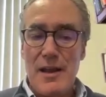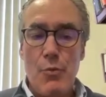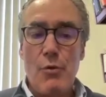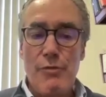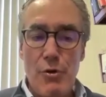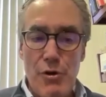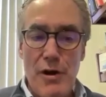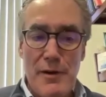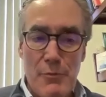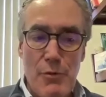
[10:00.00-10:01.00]
and we'll vote
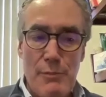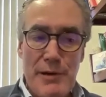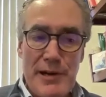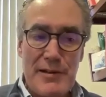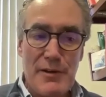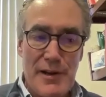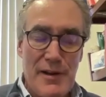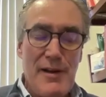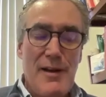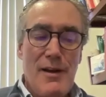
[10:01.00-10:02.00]
on it
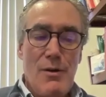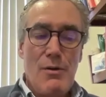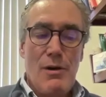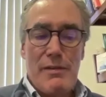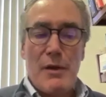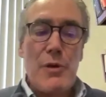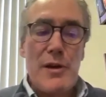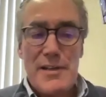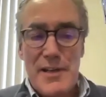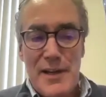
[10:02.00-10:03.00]
repeatedly. I think we
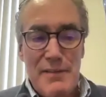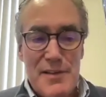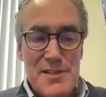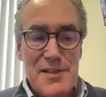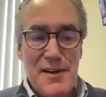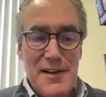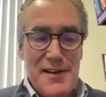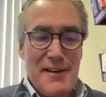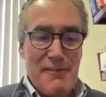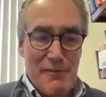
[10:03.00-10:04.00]
need to get this study
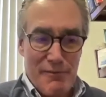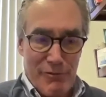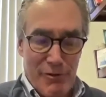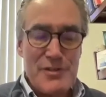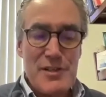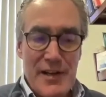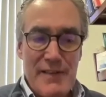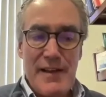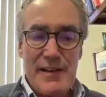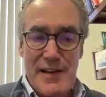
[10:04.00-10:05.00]
done first,
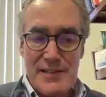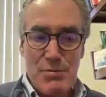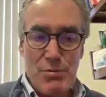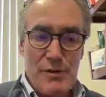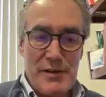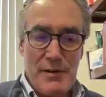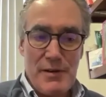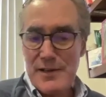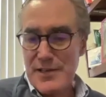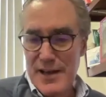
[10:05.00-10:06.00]
and then yes, we'll
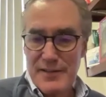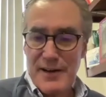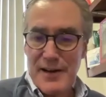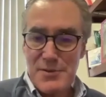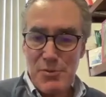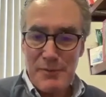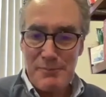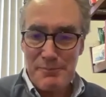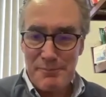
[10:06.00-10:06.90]
attack the next one.